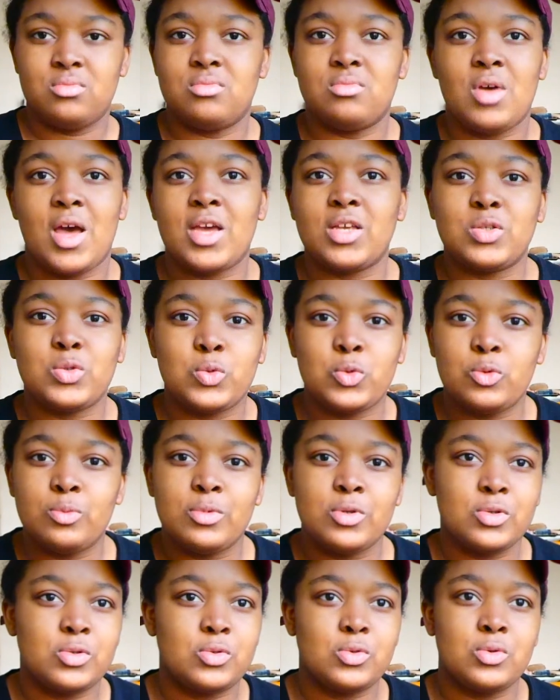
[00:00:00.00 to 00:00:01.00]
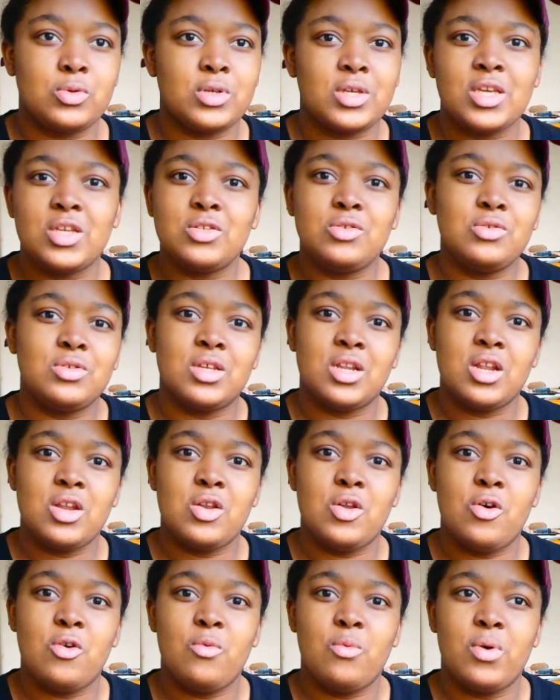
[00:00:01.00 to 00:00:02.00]
High school, middle school, kids who didn't
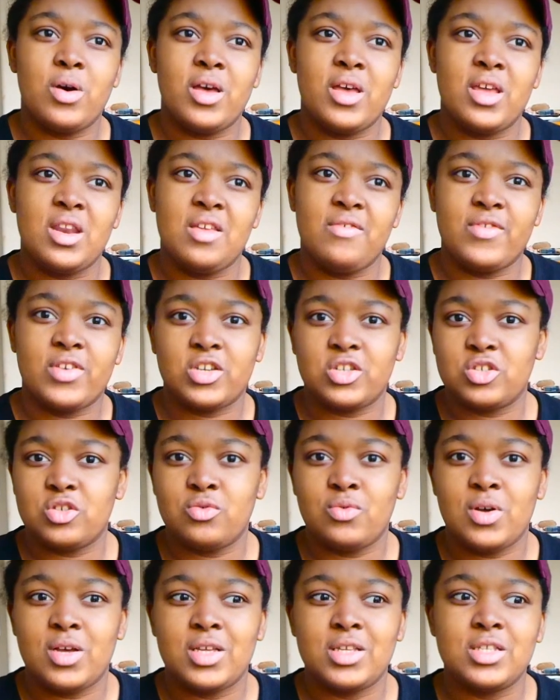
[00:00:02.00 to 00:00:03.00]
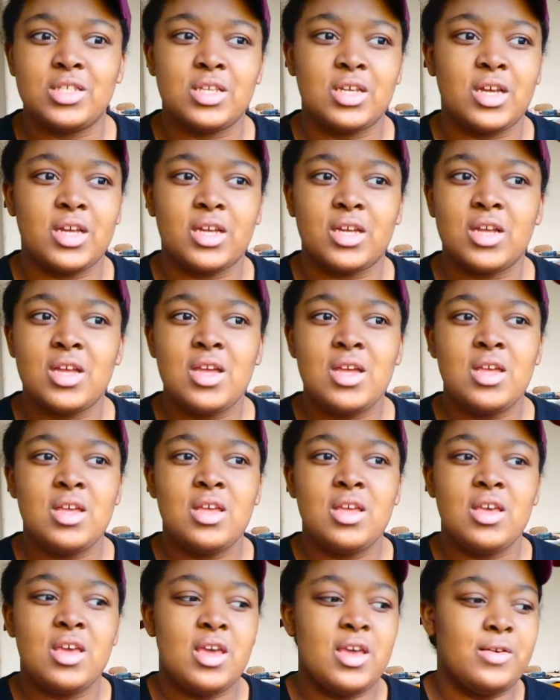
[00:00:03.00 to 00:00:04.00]
know what an eviction was. Like,
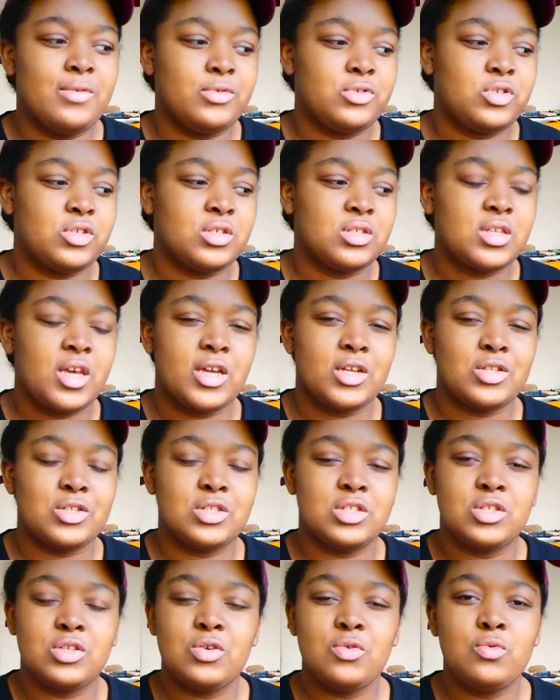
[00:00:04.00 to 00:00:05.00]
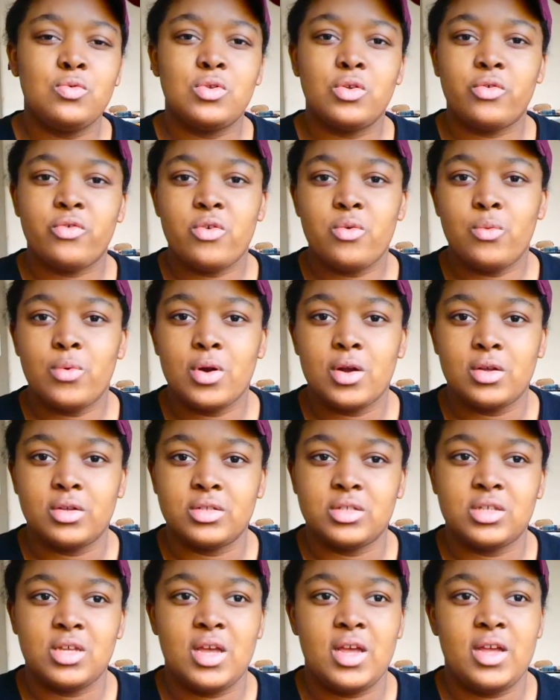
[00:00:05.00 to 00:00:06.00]
it was just like 2 different
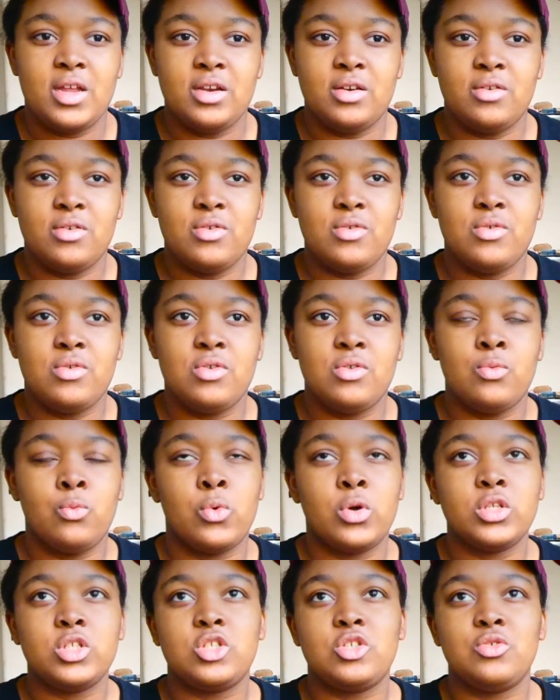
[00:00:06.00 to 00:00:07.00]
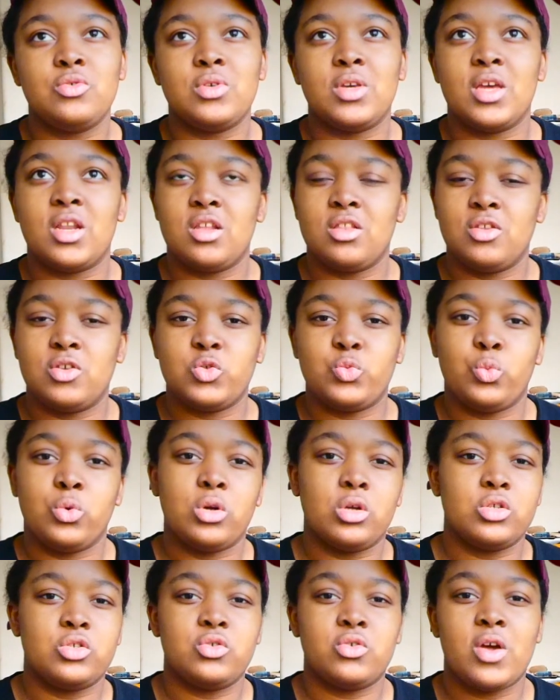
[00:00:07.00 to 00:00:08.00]
worlds. And once you get in those
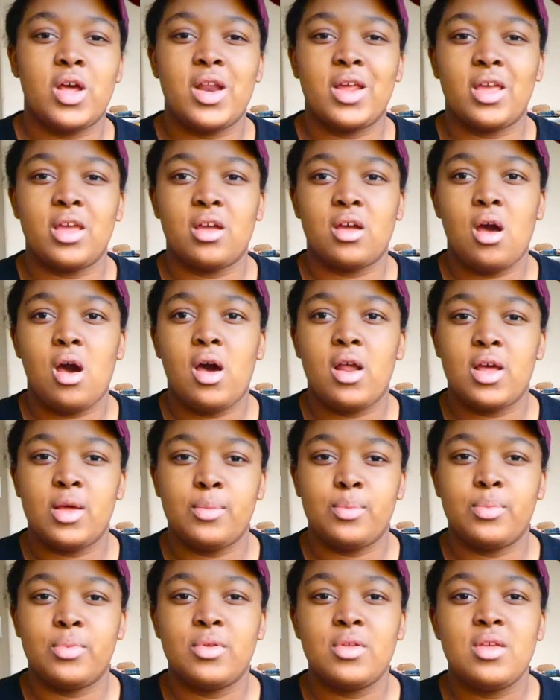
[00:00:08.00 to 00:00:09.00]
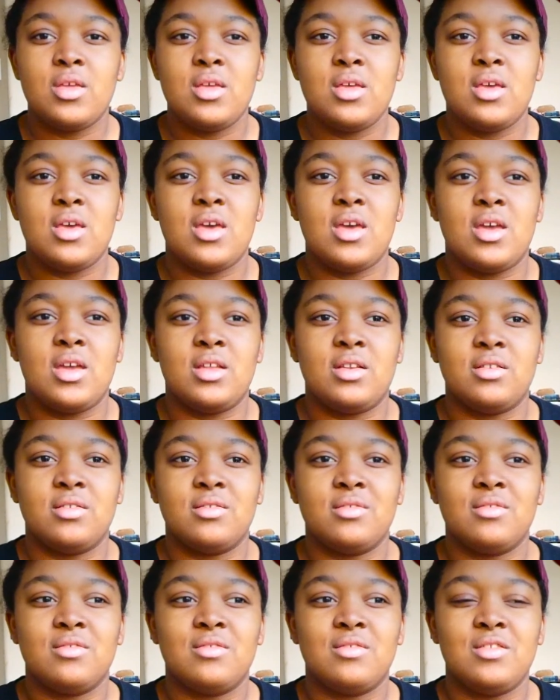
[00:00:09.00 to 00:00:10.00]
worlds, you kind of get caught up
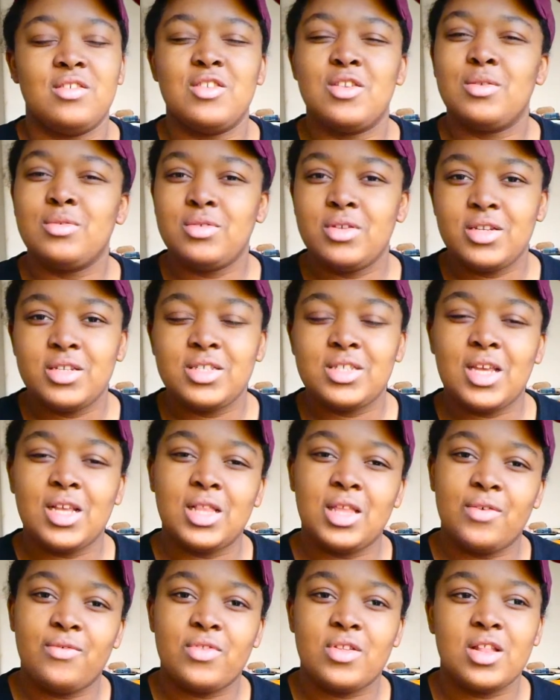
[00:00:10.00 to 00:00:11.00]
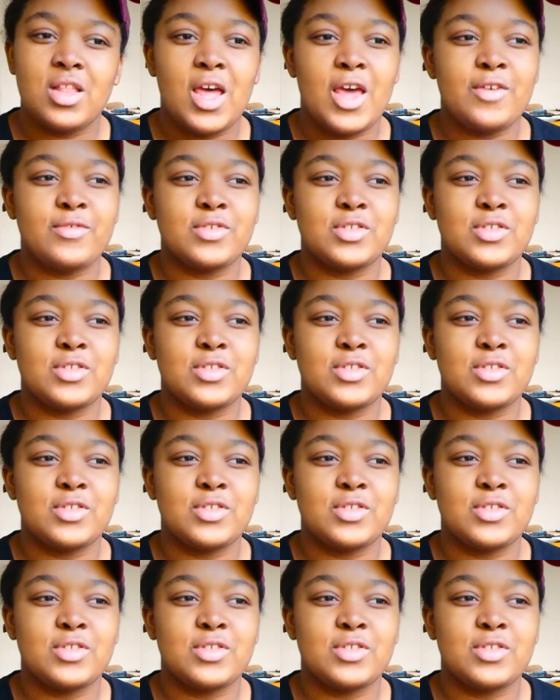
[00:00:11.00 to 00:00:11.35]
in, what I'm trying to say, living the life.